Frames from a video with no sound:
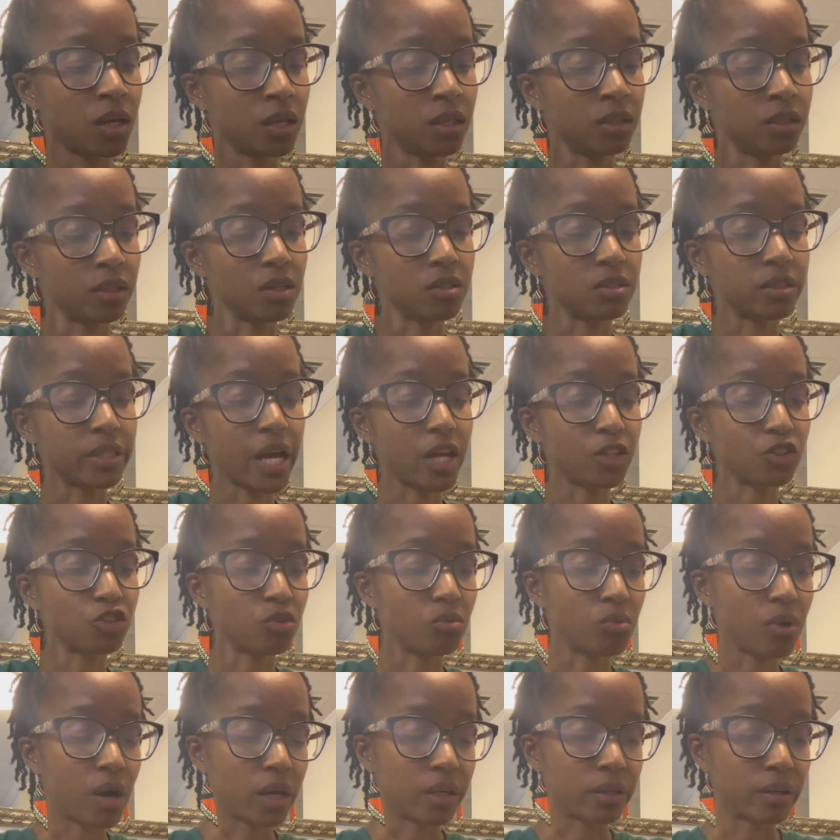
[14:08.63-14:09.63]
There's
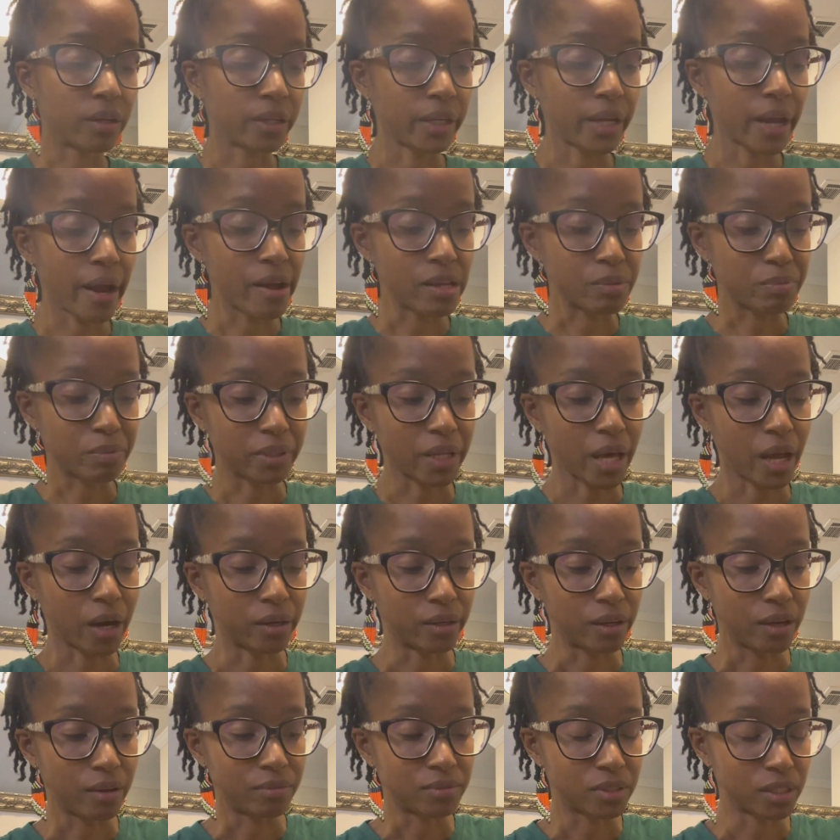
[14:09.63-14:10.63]
natural water in carrots, but not
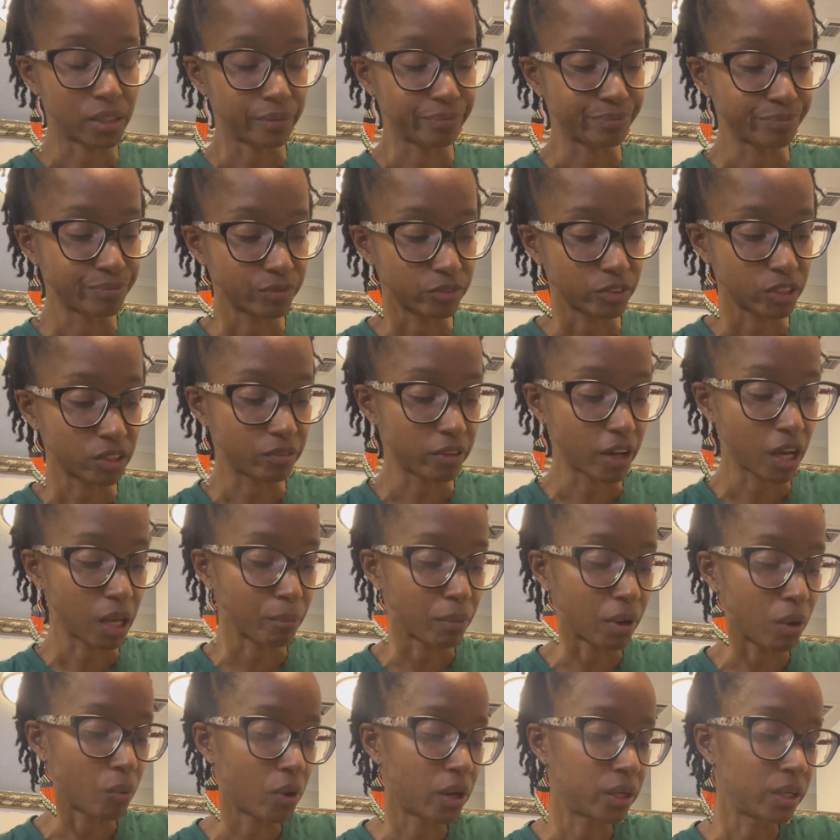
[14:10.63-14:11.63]
enough for the volume
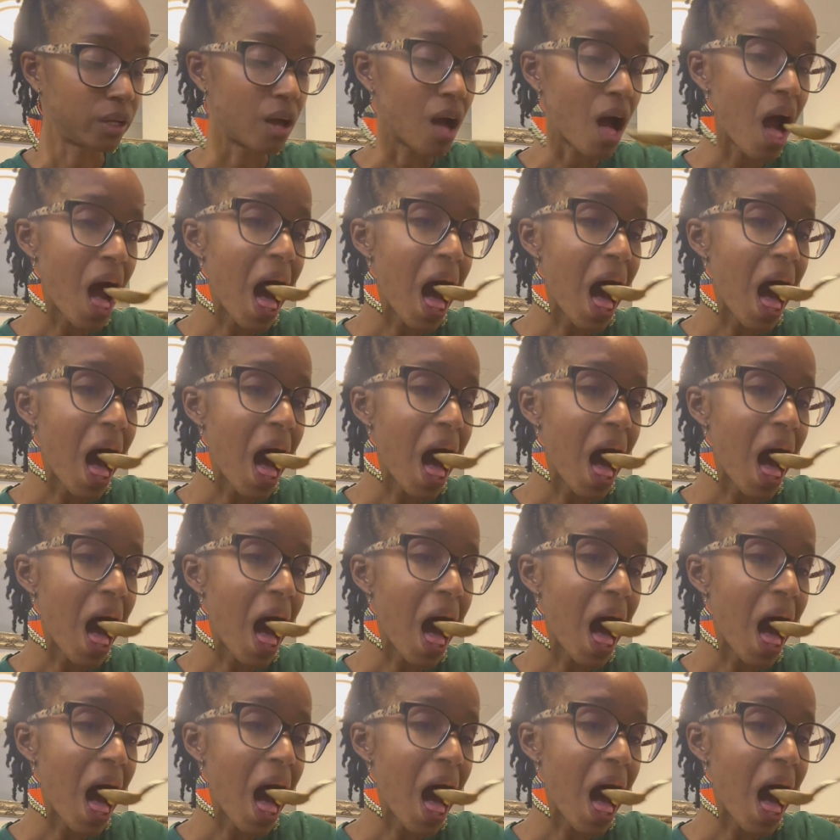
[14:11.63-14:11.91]
I wanted.